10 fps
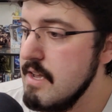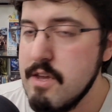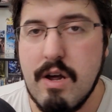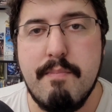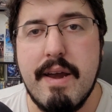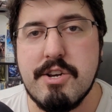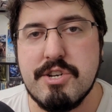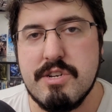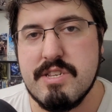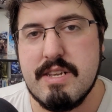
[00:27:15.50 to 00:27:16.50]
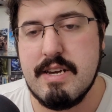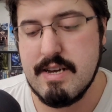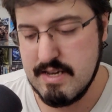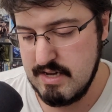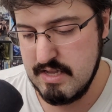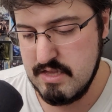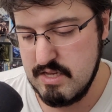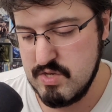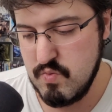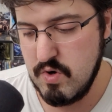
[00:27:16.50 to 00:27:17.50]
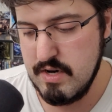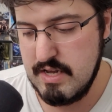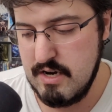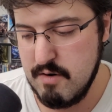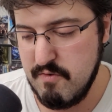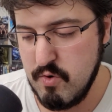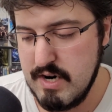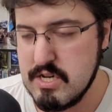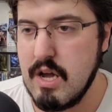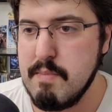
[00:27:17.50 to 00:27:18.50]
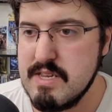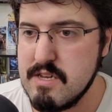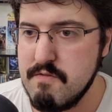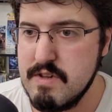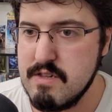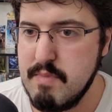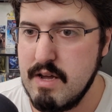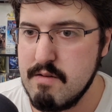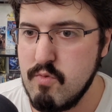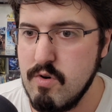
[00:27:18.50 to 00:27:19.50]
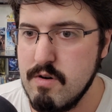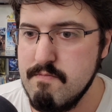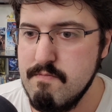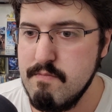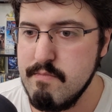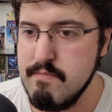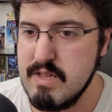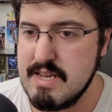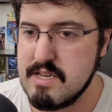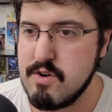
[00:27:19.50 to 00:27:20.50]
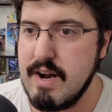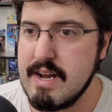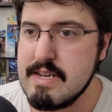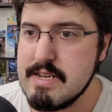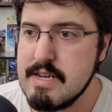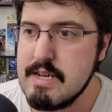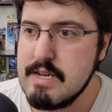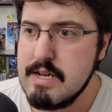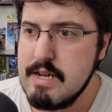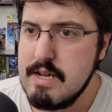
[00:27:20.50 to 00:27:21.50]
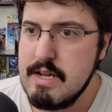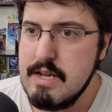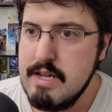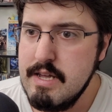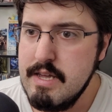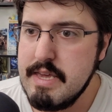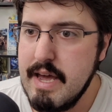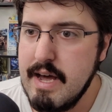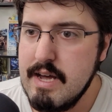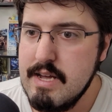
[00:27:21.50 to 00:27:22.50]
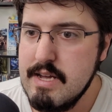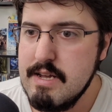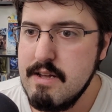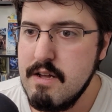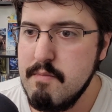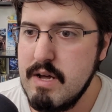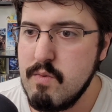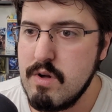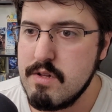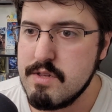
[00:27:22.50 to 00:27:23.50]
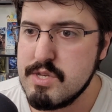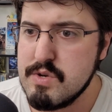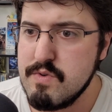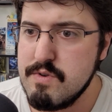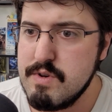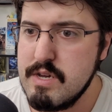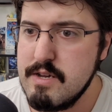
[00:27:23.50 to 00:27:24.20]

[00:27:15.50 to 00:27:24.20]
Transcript: You know, I better should just cut this one here before I talk myself into buying more plastic crack. Yeah, my wallet is screwed.